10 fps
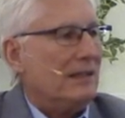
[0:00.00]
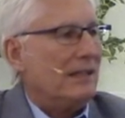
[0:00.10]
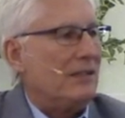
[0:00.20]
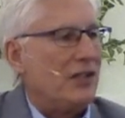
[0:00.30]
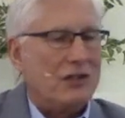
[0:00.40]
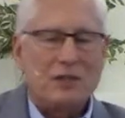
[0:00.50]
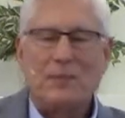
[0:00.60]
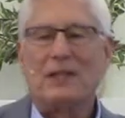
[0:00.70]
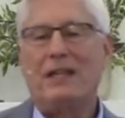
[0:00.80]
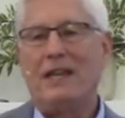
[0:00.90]
The Jews
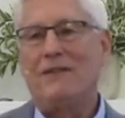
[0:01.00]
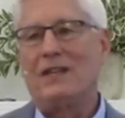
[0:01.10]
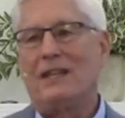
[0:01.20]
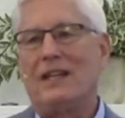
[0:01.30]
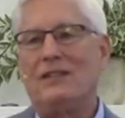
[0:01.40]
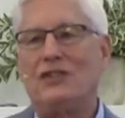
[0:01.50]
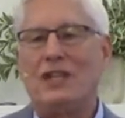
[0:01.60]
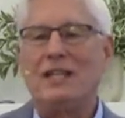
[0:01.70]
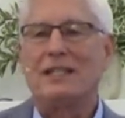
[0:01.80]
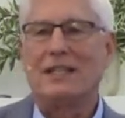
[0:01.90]
believed that
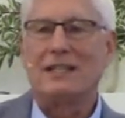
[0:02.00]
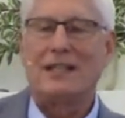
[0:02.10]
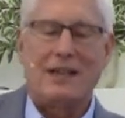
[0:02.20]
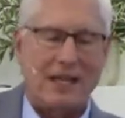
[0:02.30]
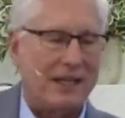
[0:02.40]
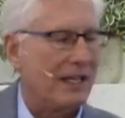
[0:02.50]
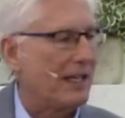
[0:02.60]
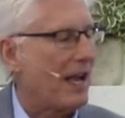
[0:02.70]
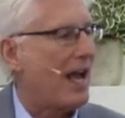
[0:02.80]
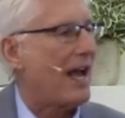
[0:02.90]
Jesus, uh, that, that
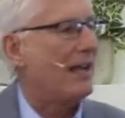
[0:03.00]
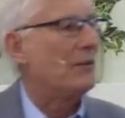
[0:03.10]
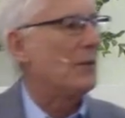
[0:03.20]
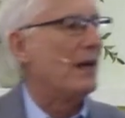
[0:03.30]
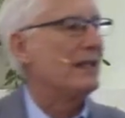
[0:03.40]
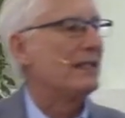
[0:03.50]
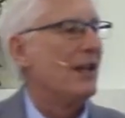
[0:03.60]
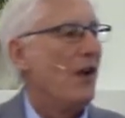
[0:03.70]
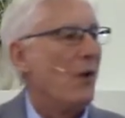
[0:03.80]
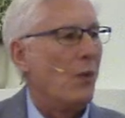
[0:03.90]
God was
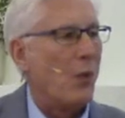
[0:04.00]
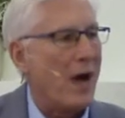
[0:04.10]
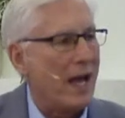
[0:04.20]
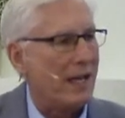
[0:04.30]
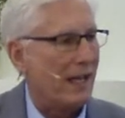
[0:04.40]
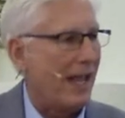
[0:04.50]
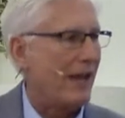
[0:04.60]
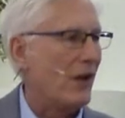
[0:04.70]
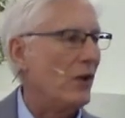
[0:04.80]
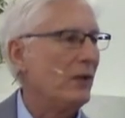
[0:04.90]
one
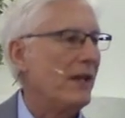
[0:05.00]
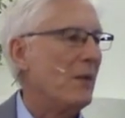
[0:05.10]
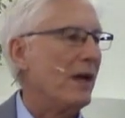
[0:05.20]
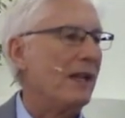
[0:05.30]
and only one,